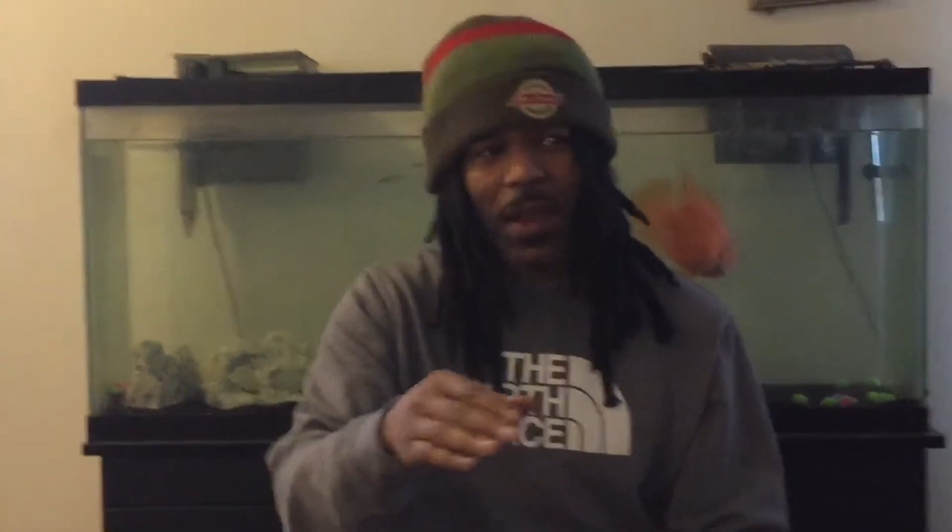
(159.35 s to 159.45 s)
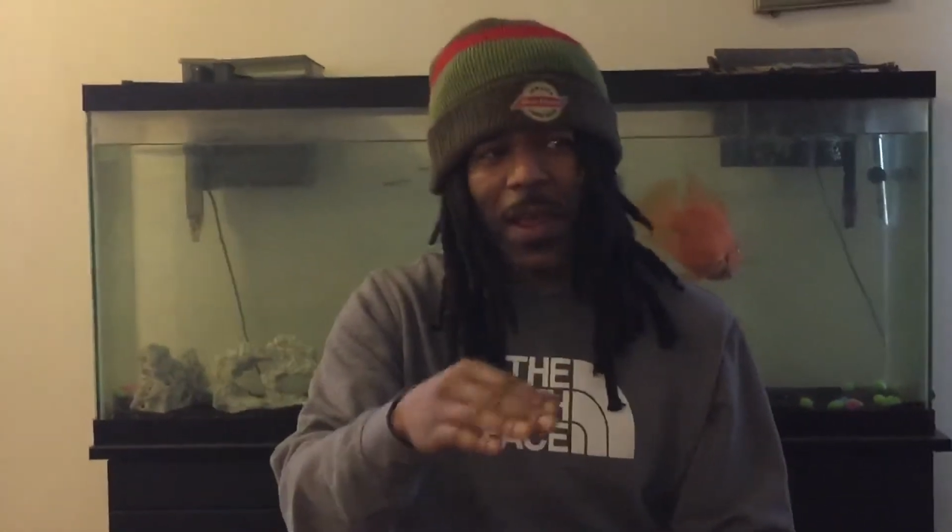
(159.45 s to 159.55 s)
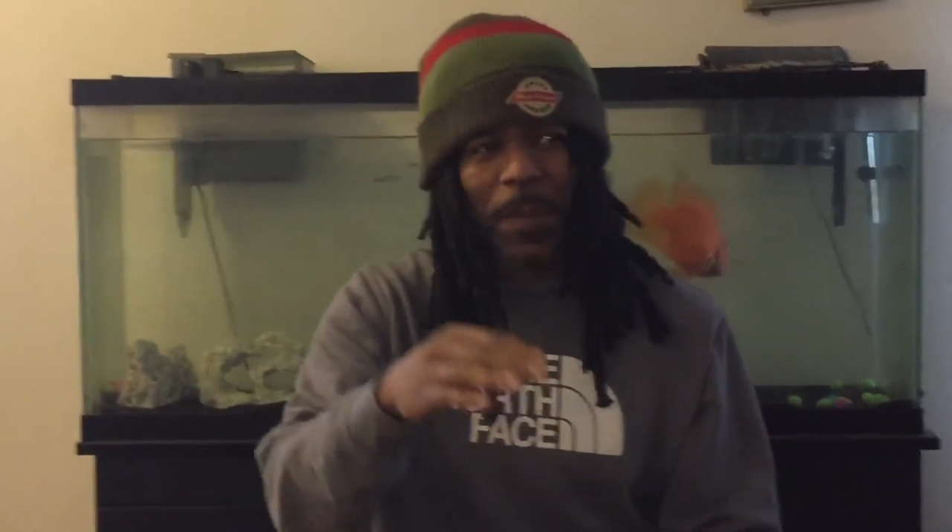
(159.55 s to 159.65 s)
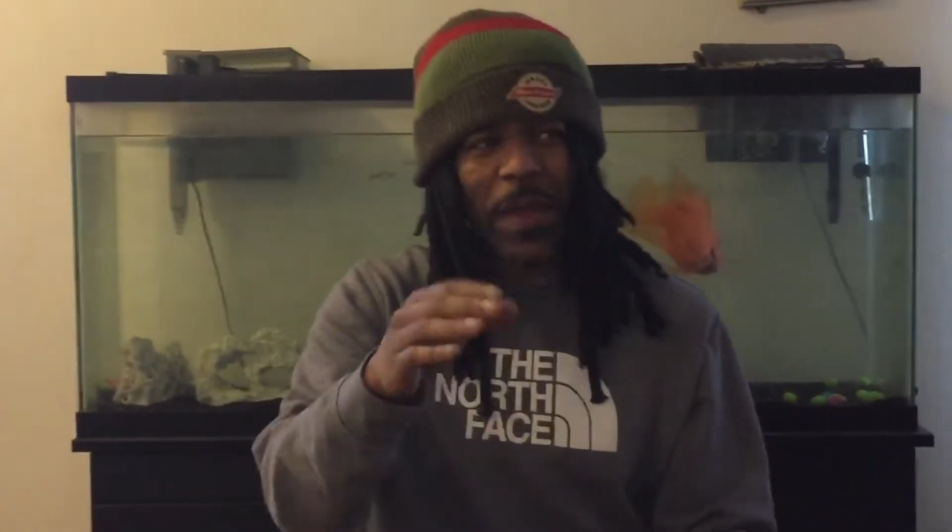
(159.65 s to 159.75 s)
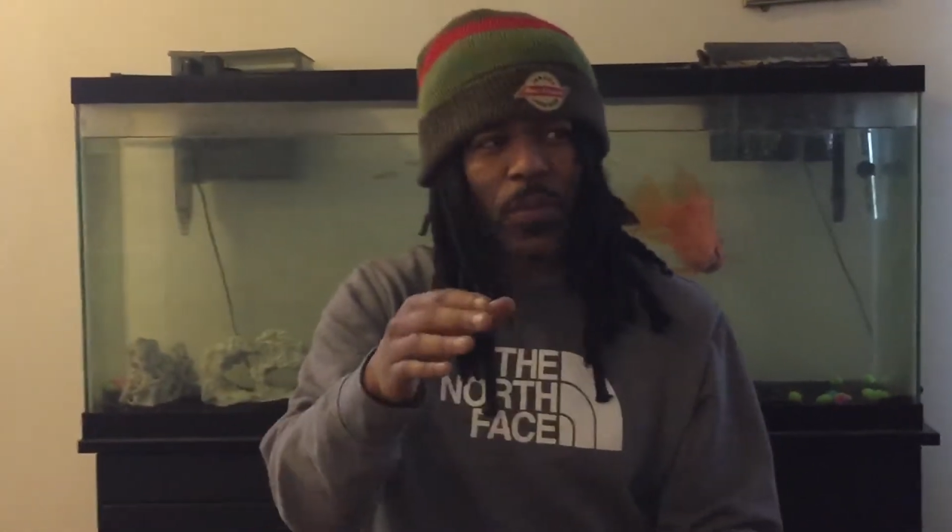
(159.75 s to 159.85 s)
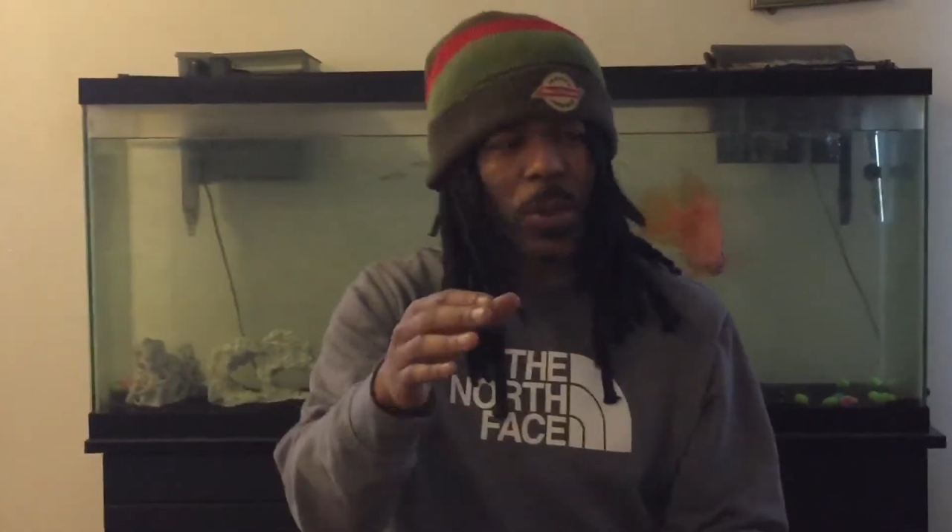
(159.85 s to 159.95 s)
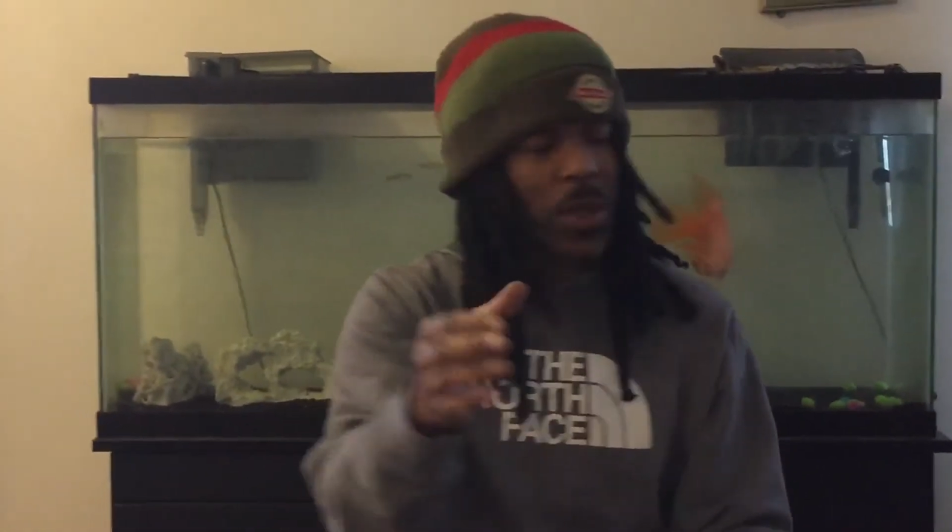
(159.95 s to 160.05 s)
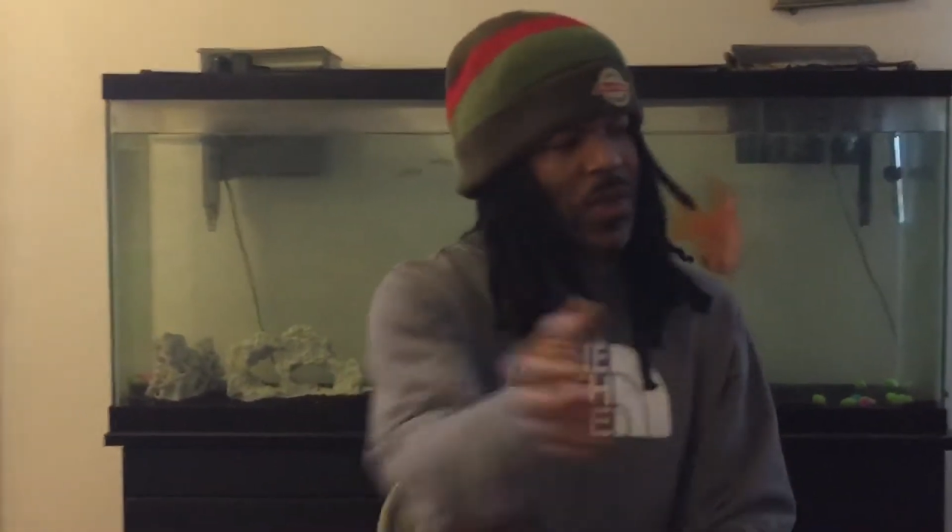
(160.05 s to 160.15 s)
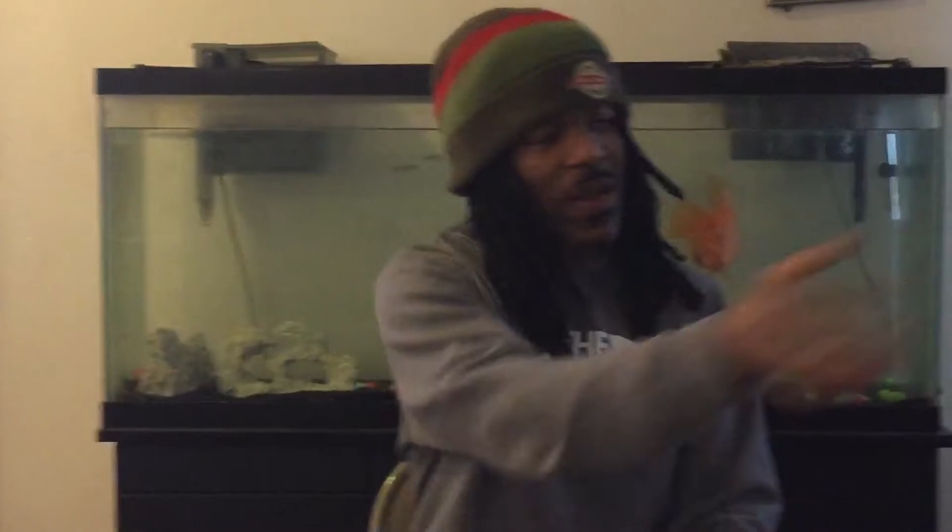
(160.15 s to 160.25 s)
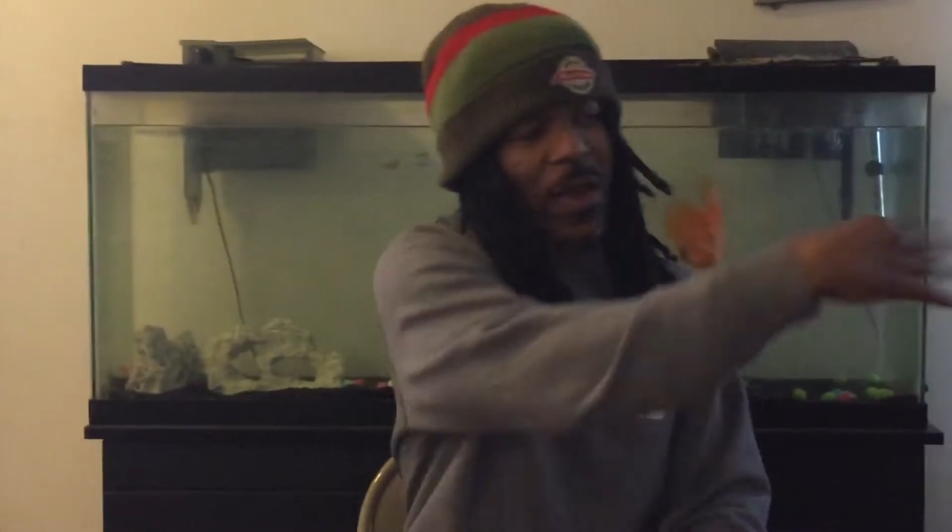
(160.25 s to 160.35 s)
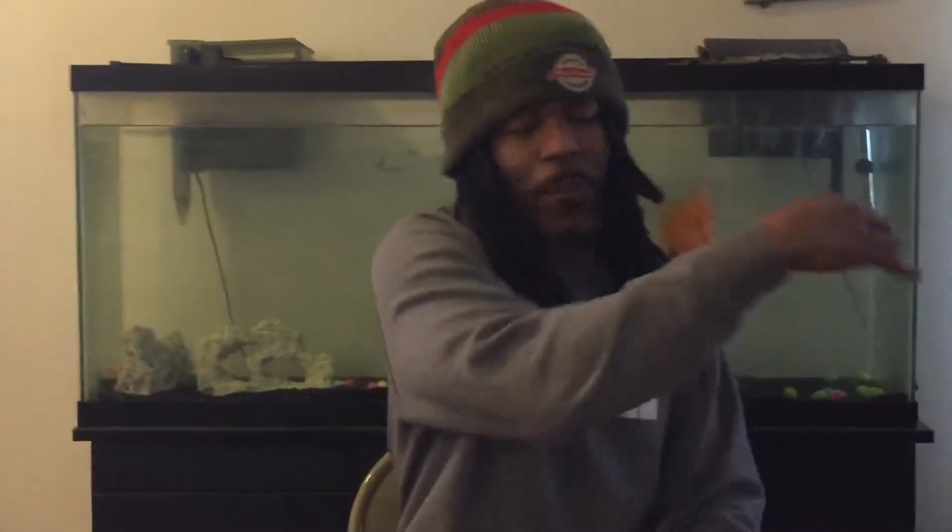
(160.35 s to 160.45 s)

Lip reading: Like people just,